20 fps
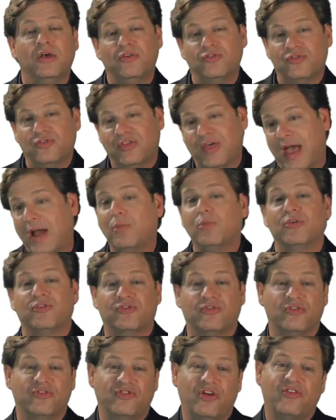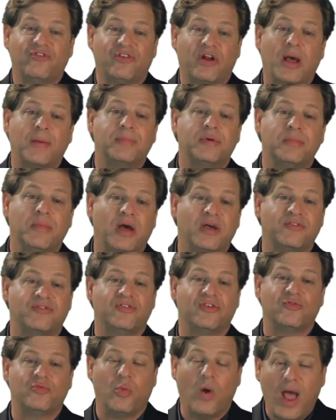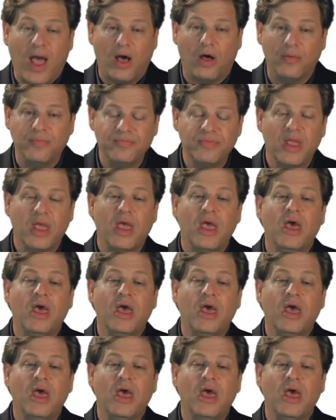so that was search engine optimized as well.